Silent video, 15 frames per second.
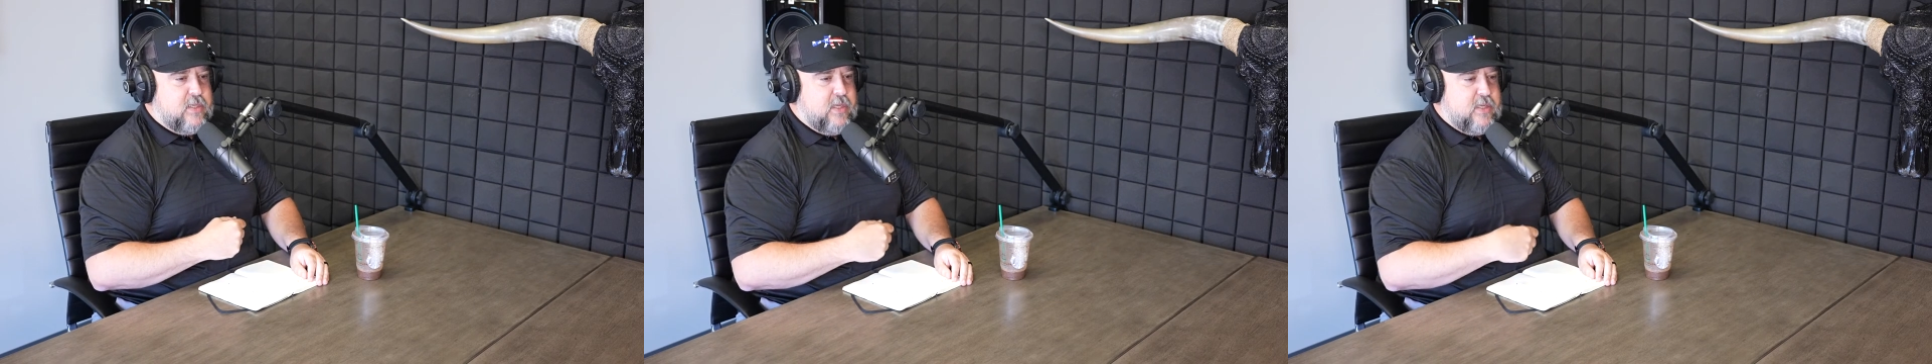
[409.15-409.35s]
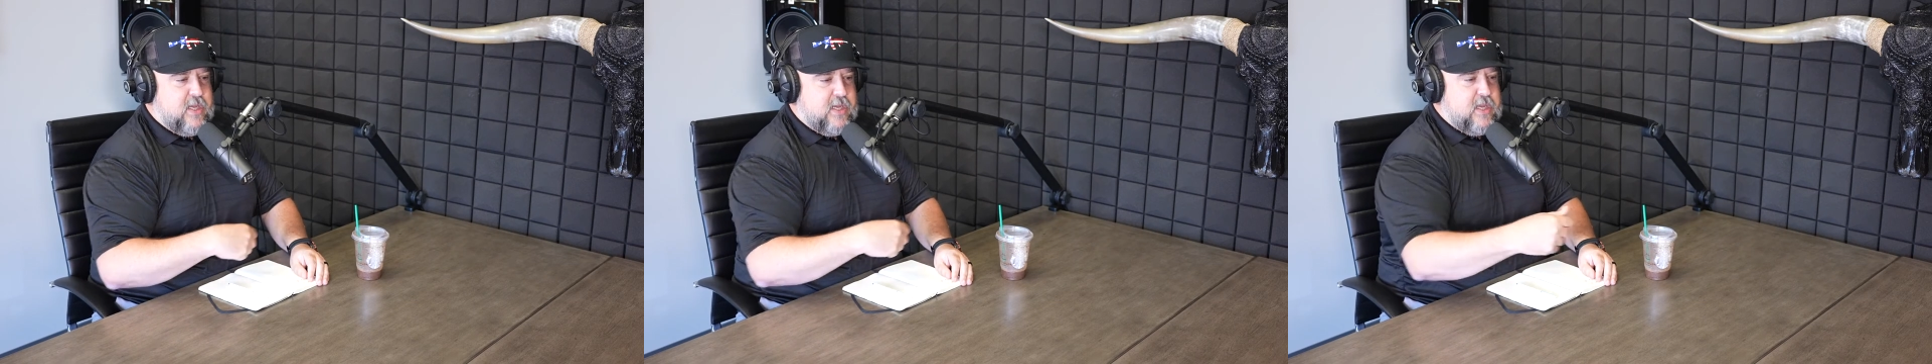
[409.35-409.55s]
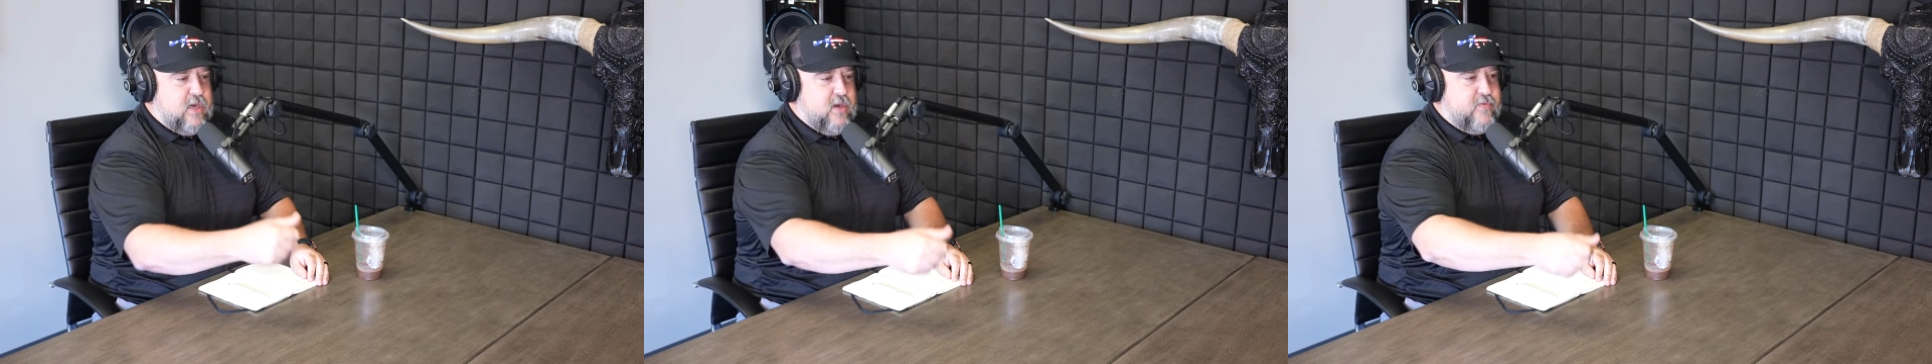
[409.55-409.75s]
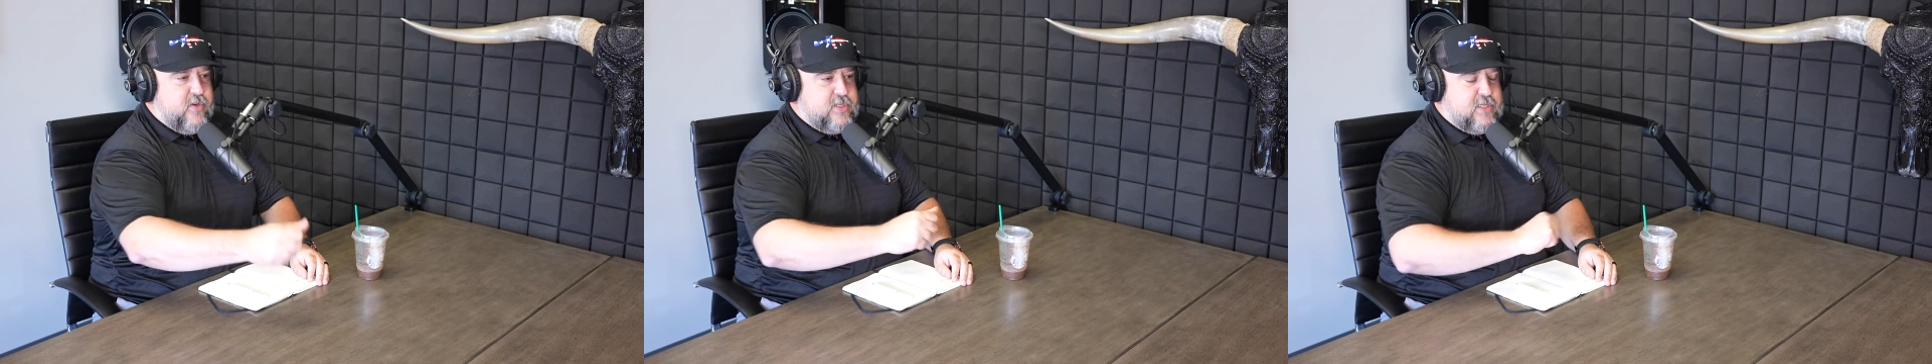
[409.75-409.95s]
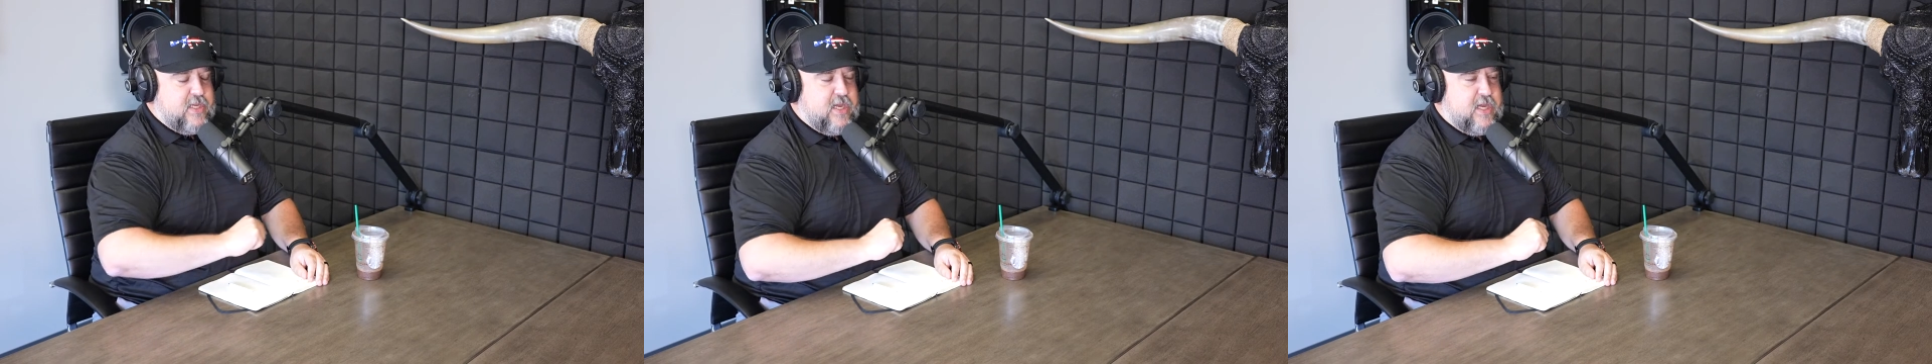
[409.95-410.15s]
to take care of your
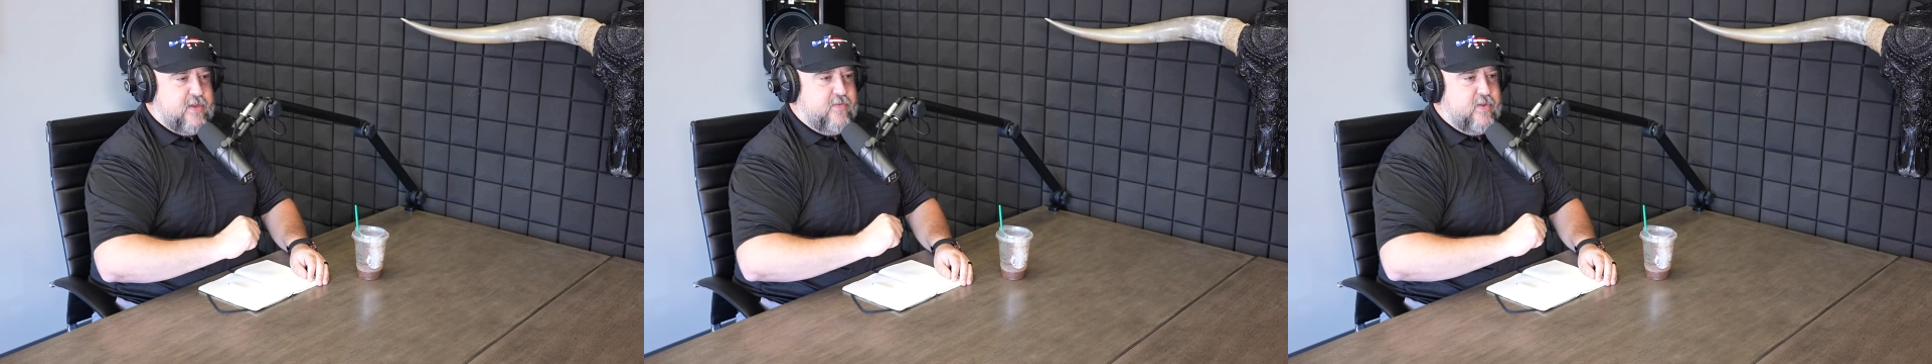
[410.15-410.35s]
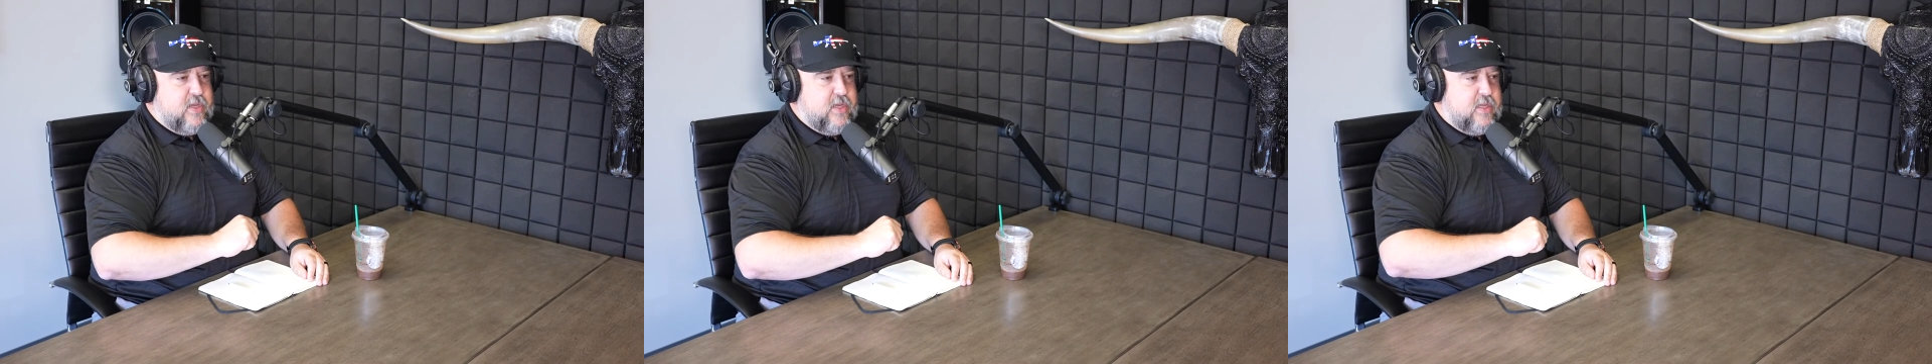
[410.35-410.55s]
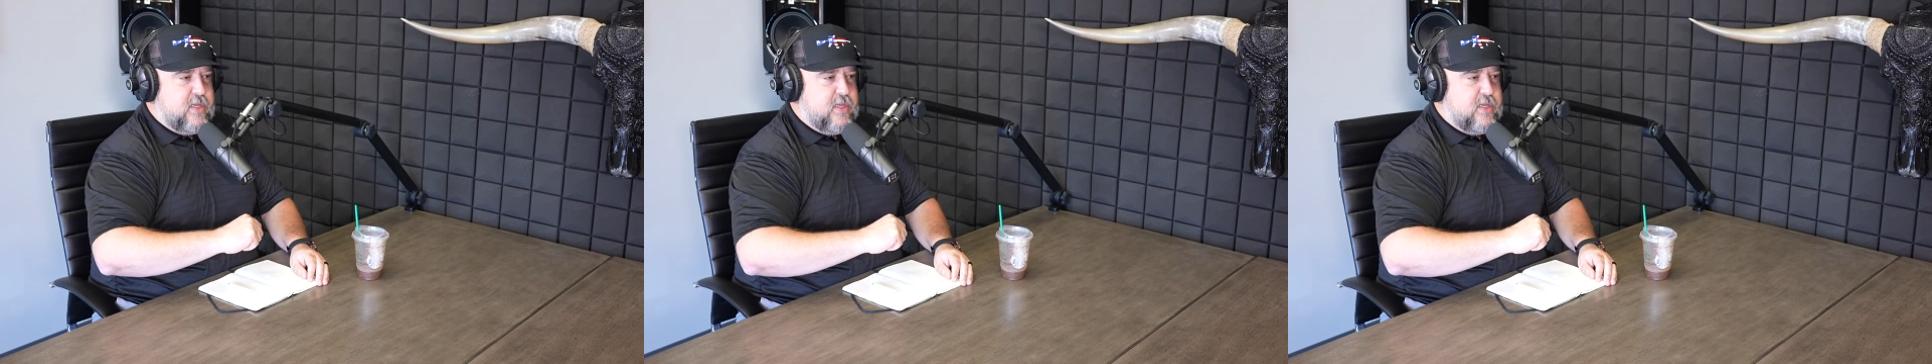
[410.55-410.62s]
staff,